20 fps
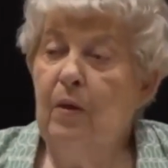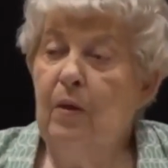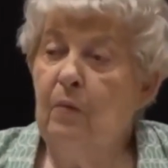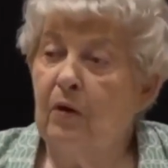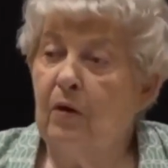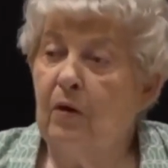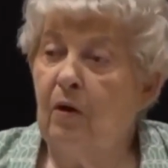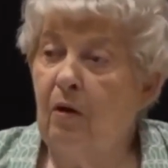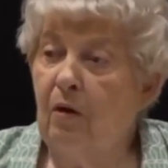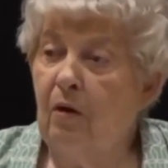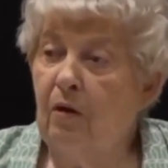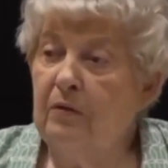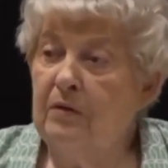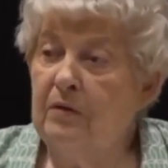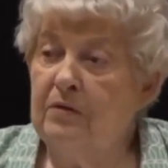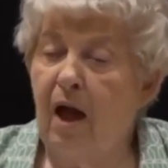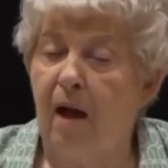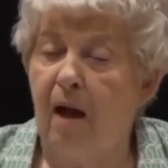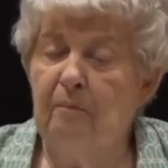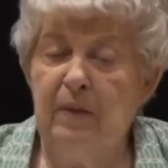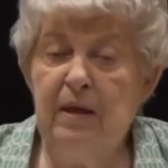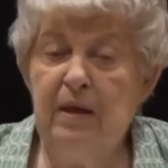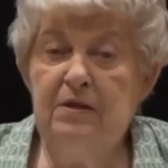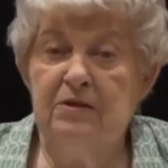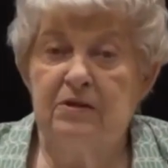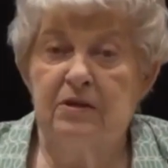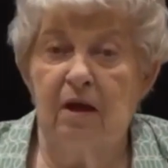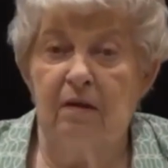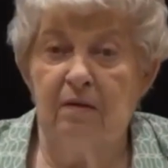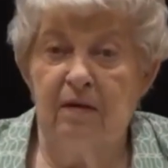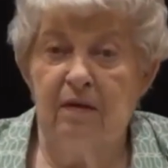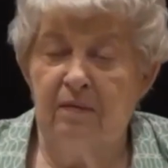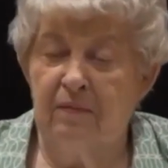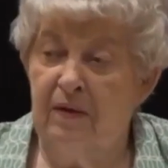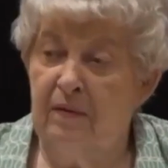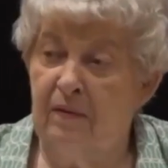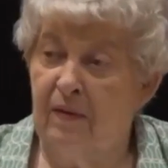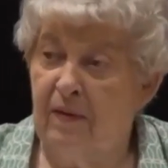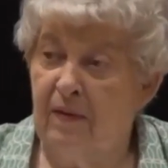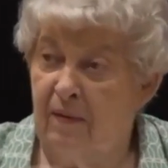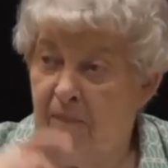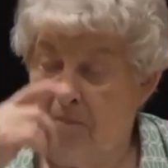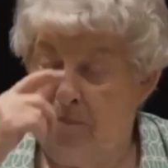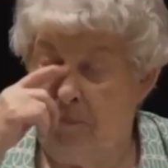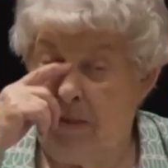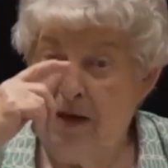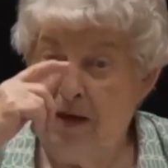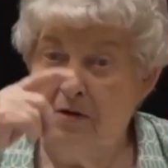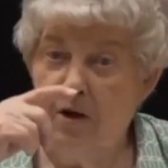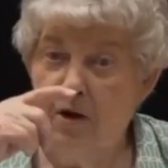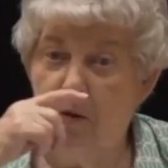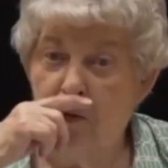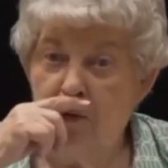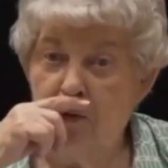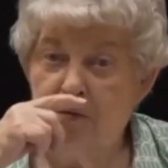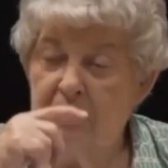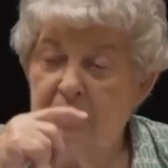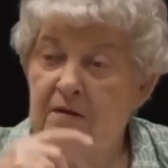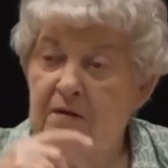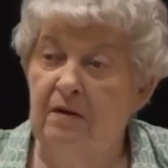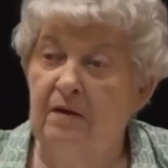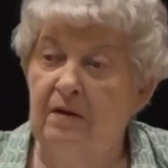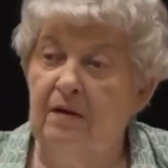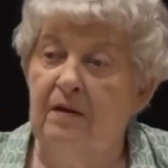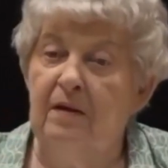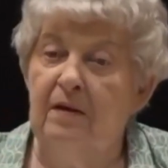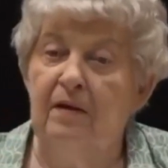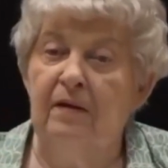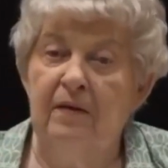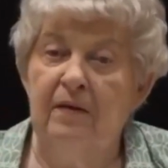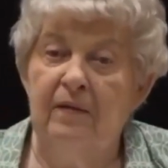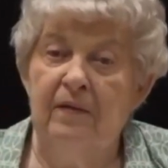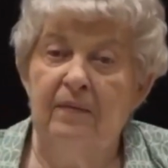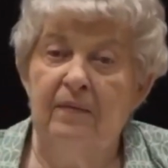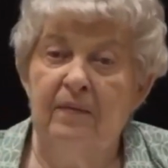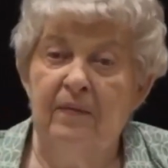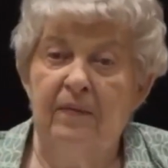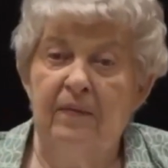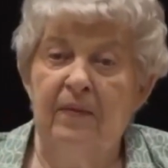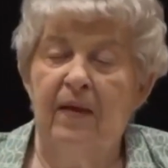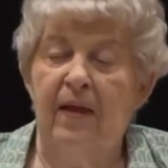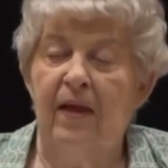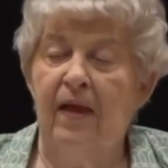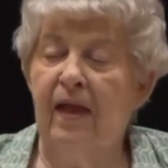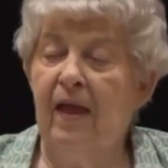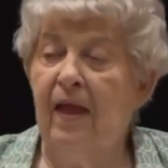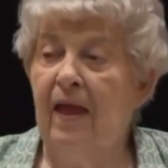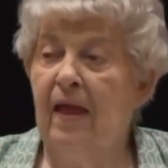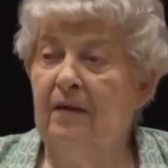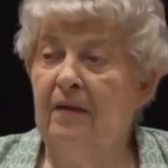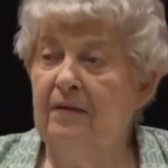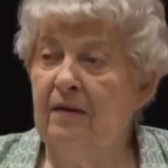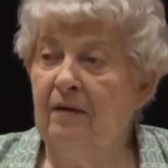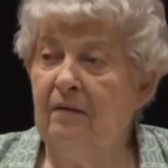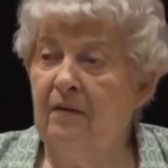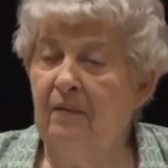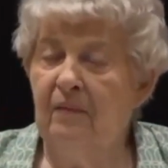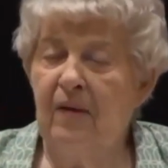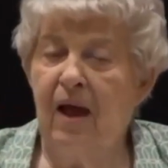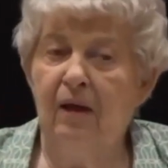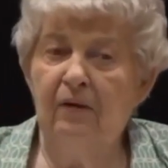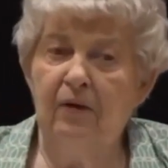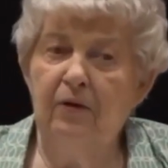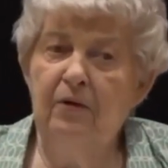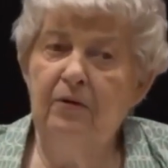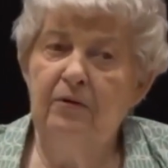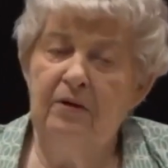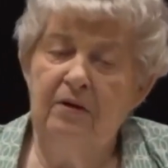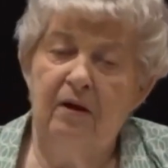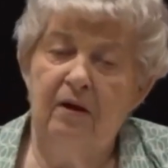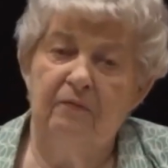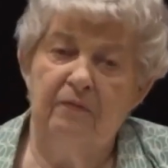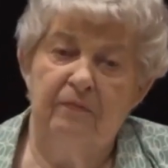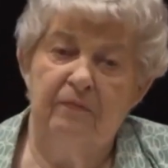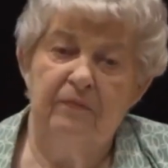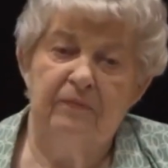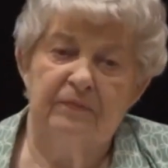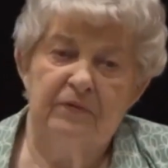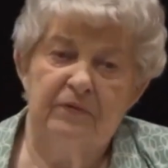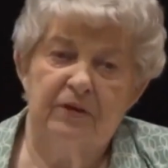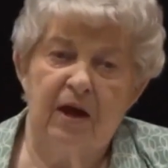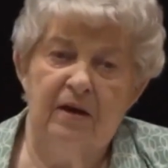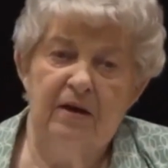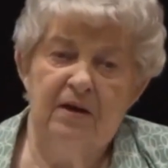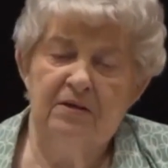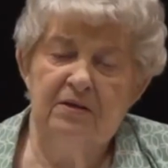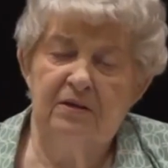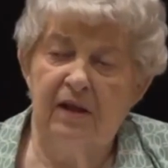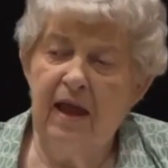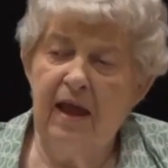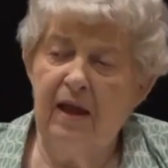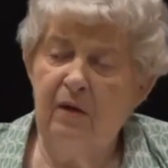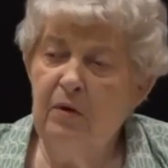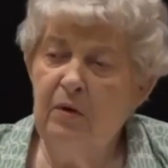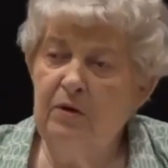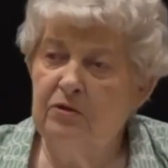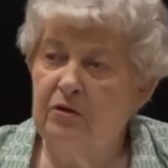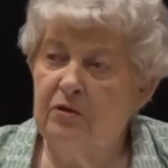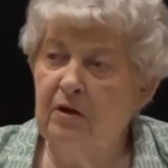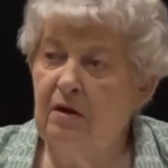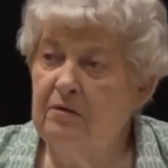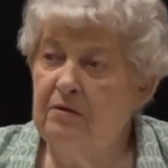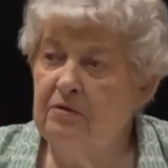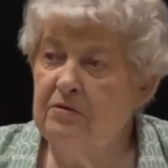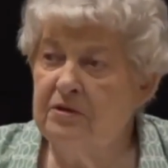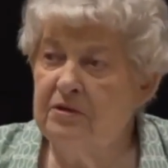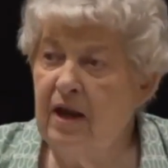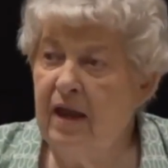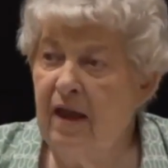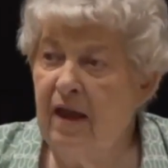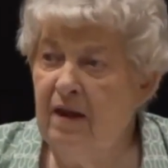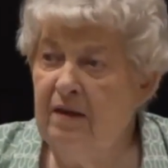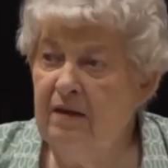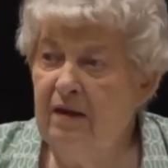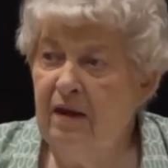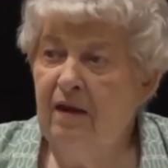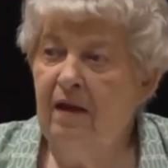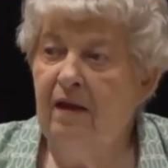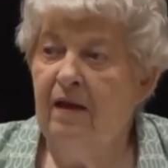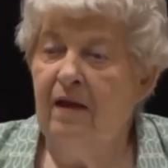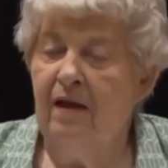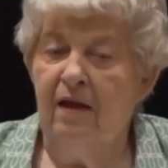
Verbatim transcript: We were called Dabitsa, big nose and uh, I learned enough Chinese language to understand.